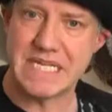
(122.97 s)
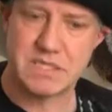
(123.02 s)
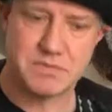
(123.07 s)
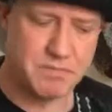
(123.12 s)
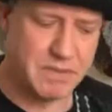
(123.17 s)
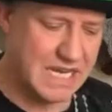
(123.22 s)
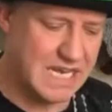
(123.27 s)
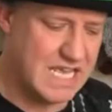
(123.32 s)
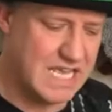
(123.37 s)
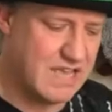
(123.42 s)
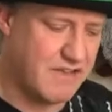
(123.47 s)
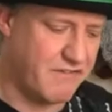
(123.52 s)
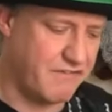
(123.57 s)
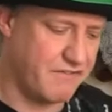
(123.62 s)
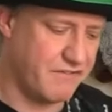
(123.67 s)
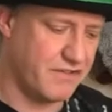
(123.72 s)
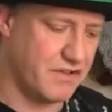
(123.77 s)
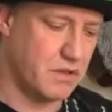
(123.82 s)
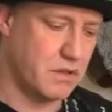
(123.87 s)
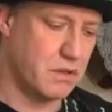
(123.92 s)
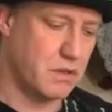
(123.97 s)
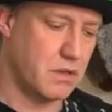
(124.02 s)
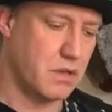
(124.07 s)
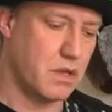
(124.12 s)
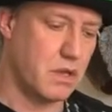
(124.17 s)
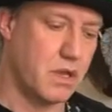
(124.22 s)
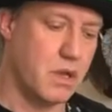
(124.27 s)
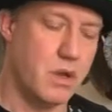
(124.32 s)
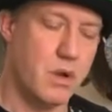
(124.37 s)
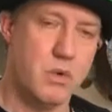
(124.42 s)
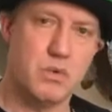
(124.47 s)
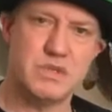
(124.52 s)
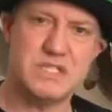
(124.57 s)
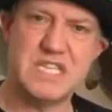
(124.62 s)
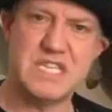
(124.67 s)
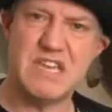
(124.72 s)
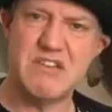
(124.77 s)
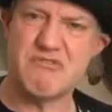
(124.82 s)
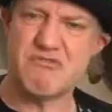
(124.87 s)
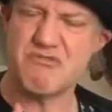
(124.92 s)
belief. Was
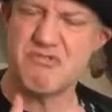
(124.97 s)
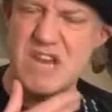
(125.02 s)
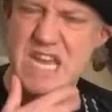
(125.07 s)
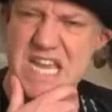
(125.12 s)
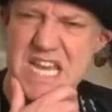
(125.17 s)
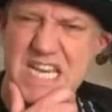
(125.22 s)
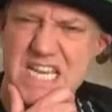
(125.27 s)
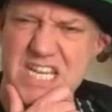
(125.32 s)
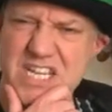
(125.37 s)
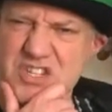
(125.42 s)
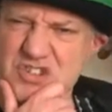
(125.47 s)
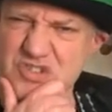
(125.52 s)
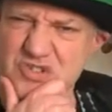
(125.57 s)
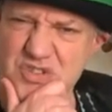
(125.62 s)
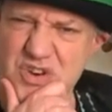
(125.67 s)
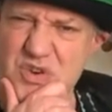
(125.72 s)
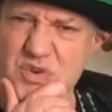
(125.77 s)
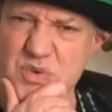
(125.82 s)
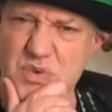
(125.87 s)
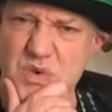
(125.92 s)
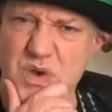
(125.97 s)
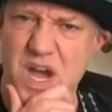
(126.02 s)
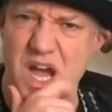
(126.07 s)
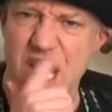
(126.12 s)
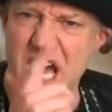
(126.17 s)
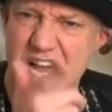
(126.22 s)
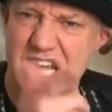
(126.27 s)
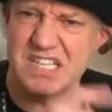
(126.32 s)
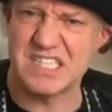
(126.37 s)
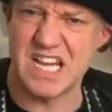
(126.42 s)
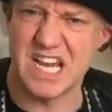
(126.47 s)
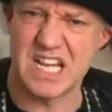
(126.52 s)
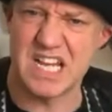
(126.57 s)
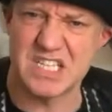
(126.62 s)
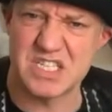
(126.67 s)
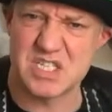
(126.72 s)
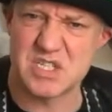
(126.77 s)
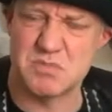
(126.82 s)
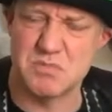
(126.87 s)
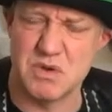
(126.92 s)
it really true a
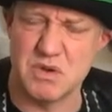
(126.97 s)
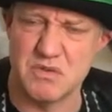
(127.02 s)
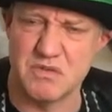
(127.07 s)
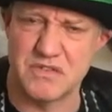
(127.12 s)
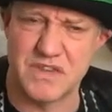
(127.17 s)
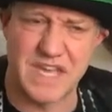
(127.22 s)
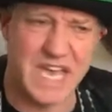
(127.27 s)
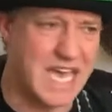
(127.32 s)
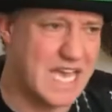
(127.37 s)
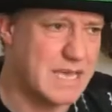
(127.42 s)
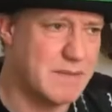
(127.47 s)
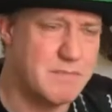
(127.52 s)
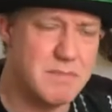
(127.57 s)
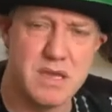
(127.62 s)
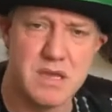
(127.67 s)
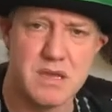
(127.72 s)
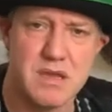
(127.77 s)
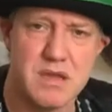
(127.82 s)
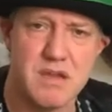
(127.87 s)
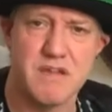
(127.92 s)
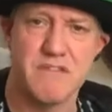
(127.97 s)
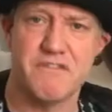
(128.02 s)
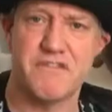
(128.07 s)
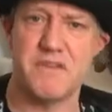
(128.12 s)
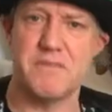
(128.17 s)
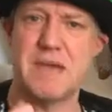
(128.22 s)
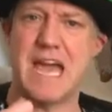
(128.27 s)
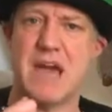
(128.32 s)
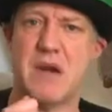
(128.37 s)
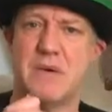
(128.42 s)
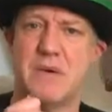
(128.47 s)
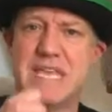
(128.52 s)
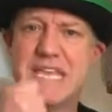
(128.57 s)
dance move came from how he